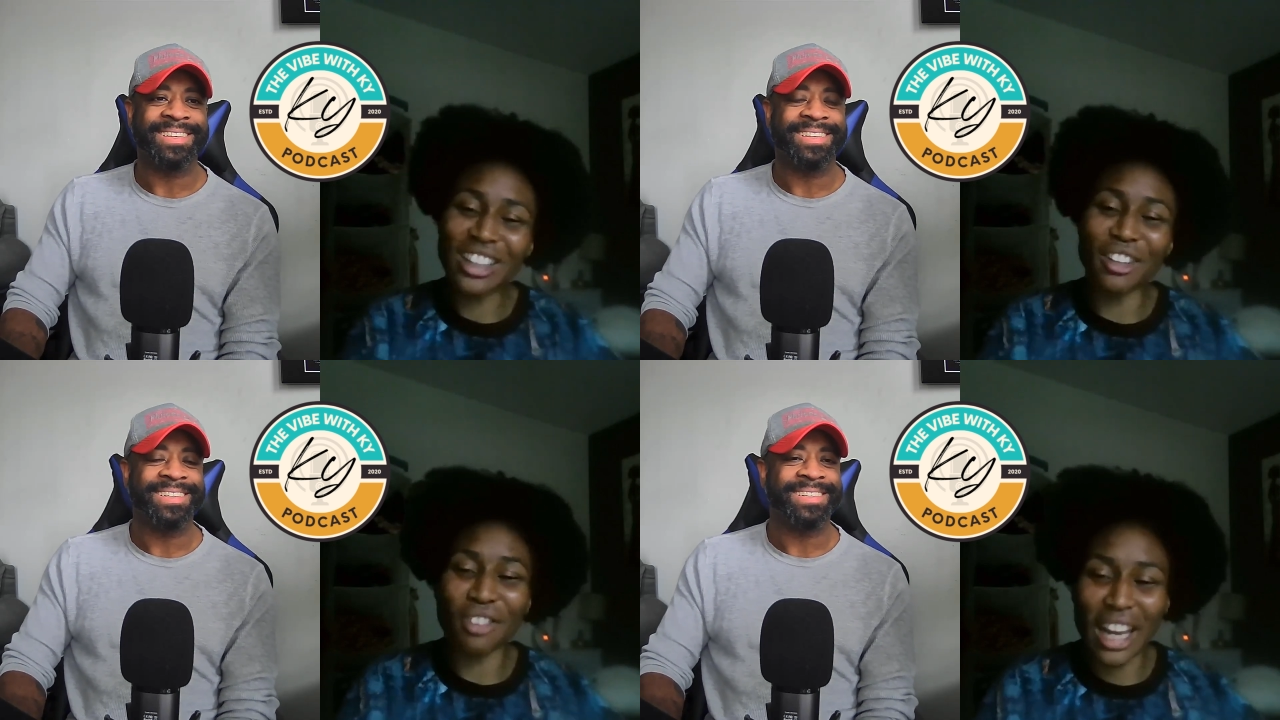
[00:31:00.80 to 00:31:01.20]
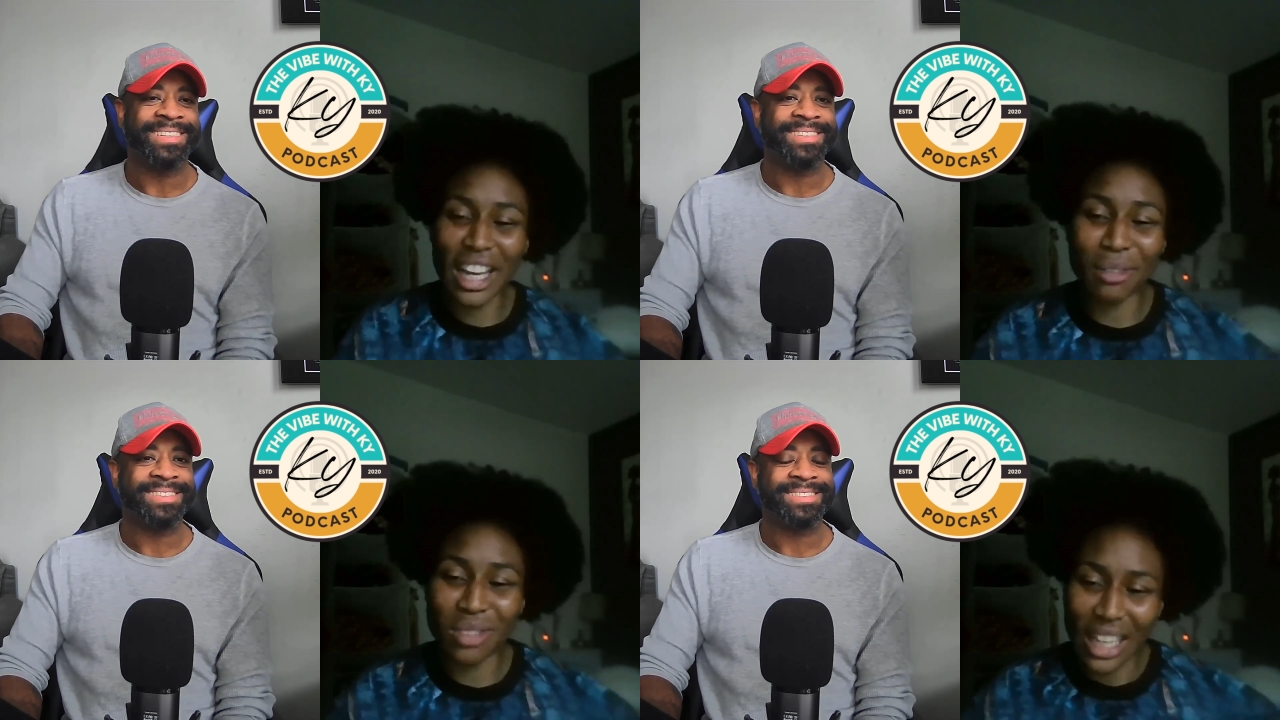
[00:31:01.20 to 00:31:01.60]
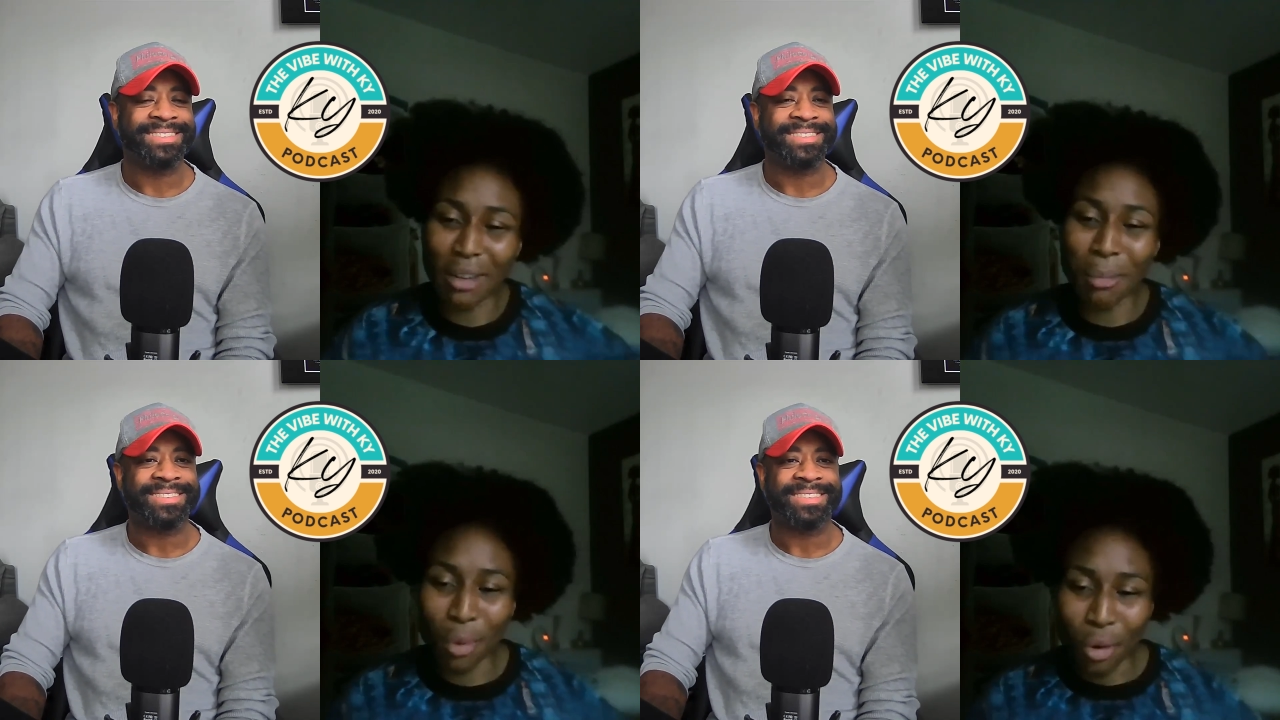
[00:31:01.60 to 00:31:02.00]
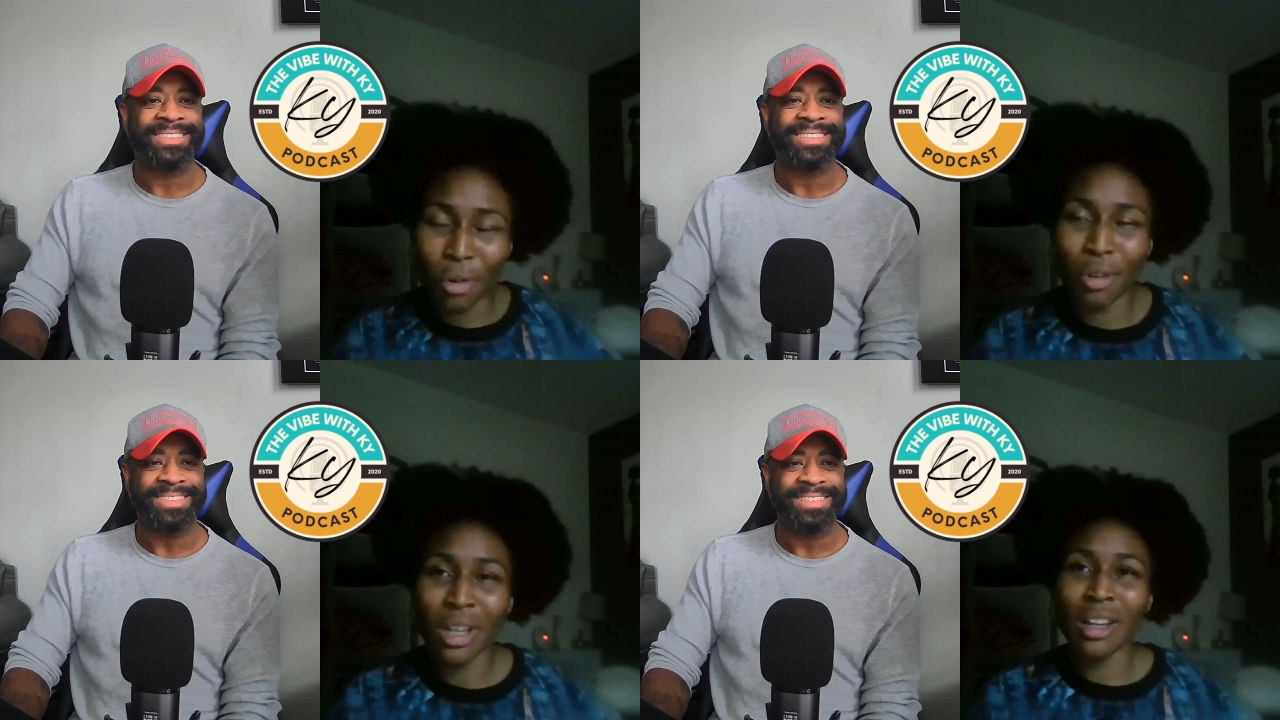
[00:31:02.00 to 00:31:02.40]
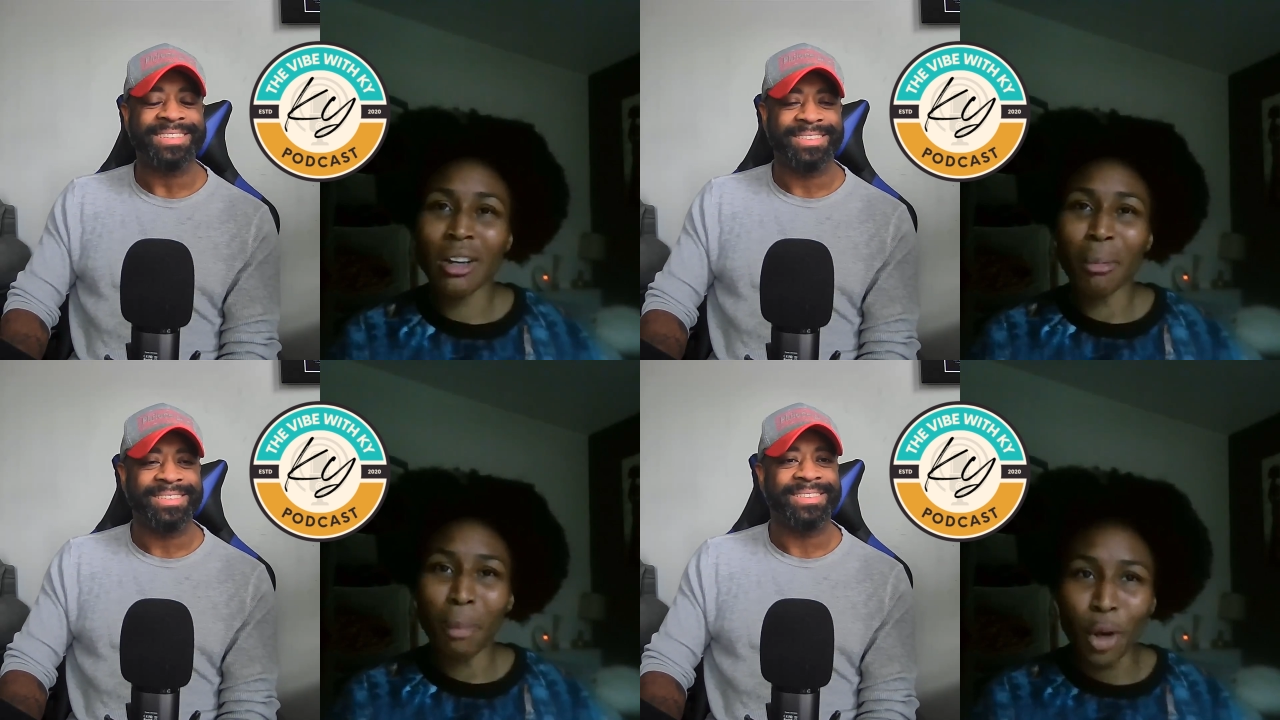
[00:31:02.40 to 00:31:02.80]
Speaker 1: the vibes, like more
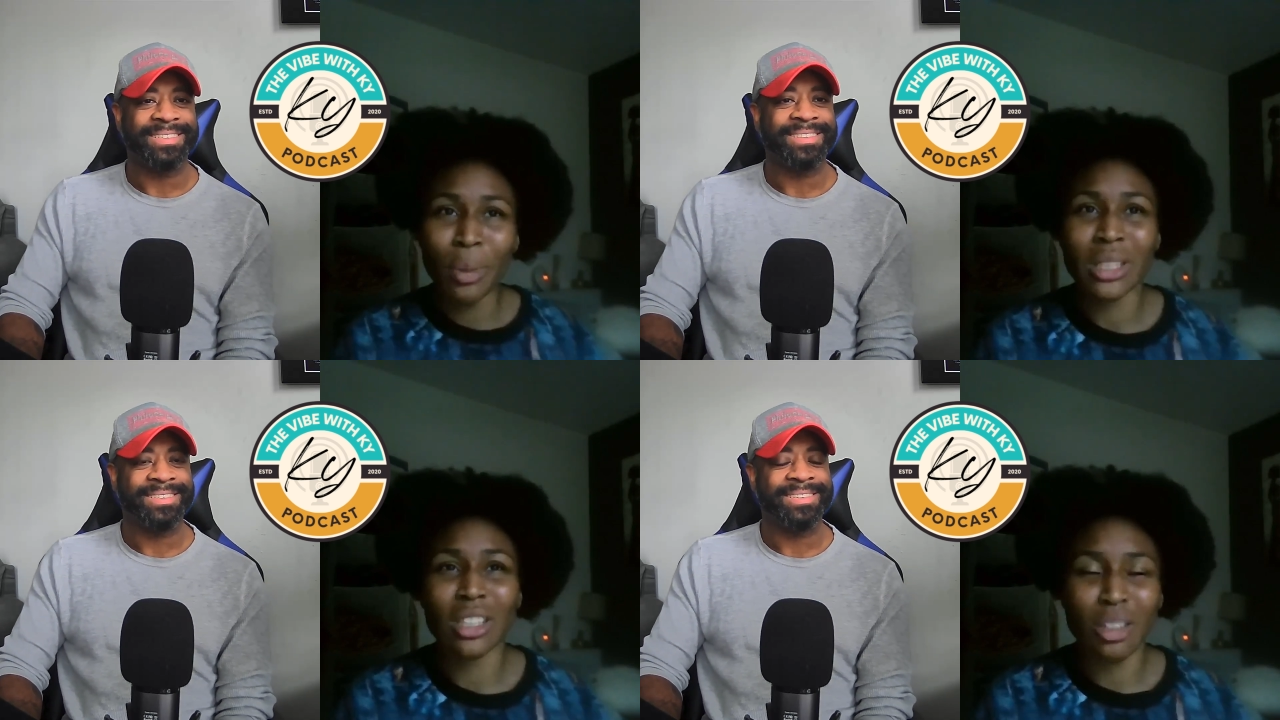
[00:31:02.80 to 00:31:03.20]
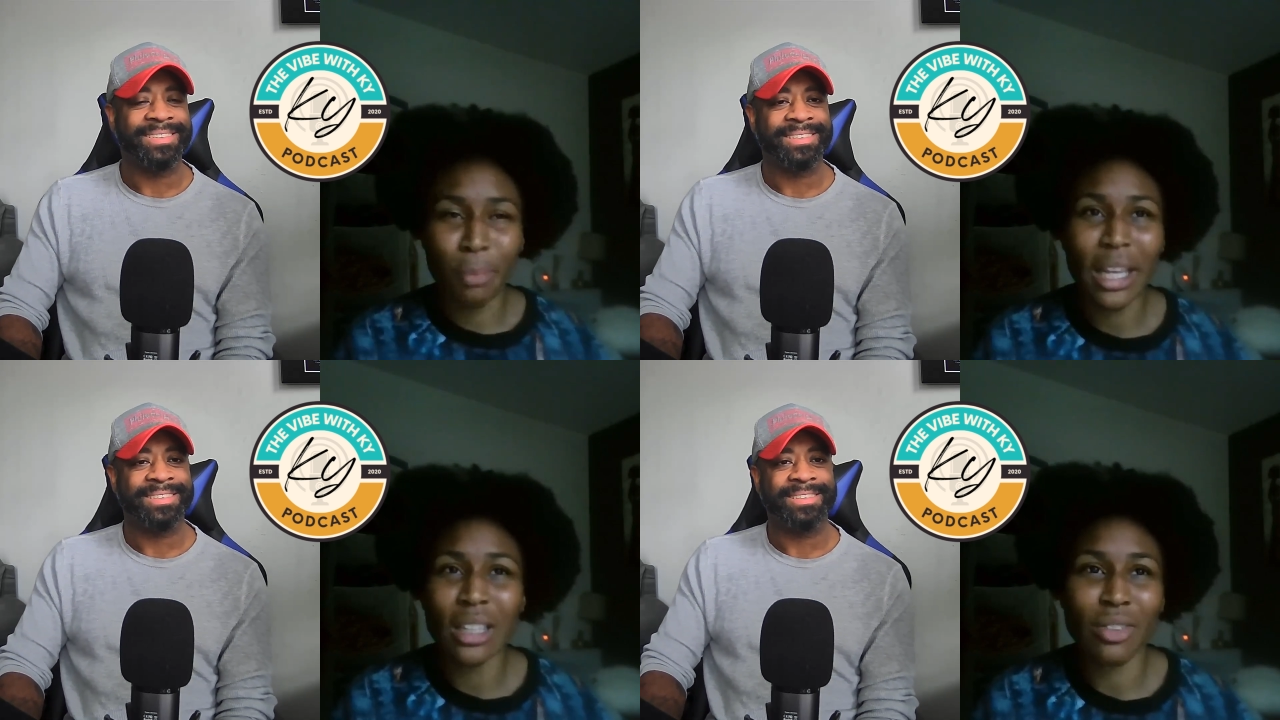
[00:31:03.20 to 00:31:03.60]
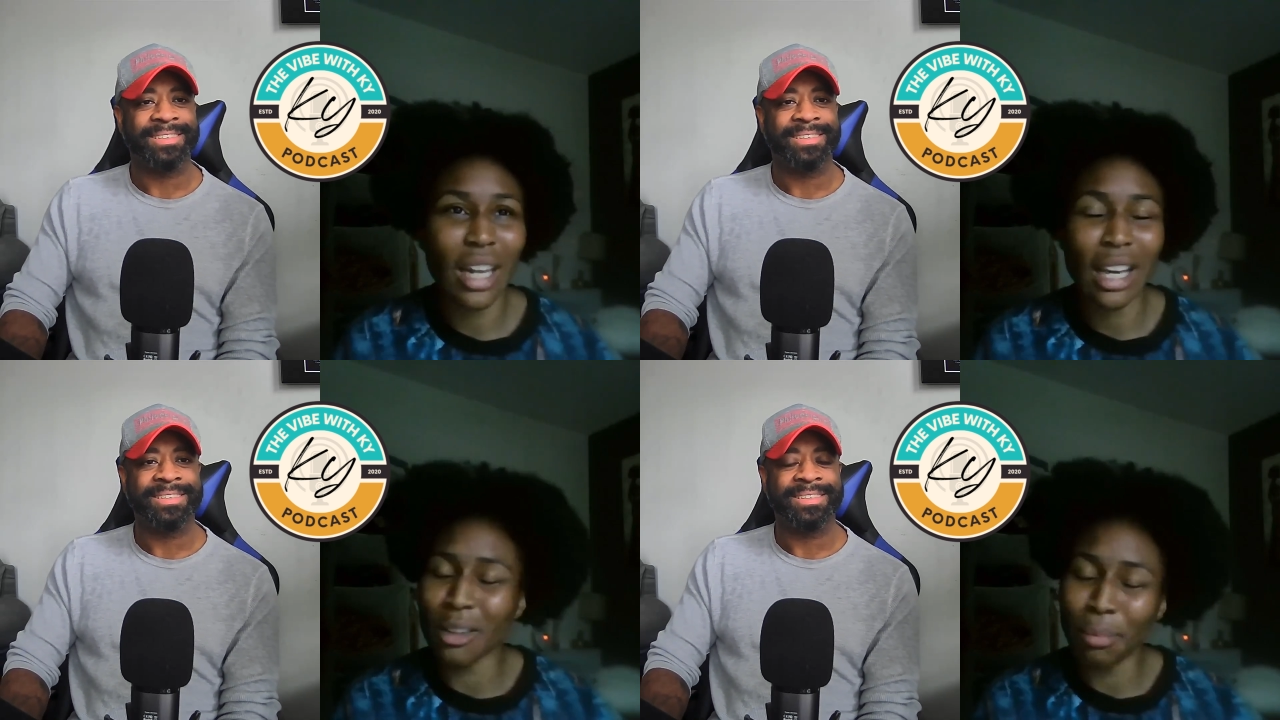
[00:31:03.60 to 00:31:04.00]
moments in space for like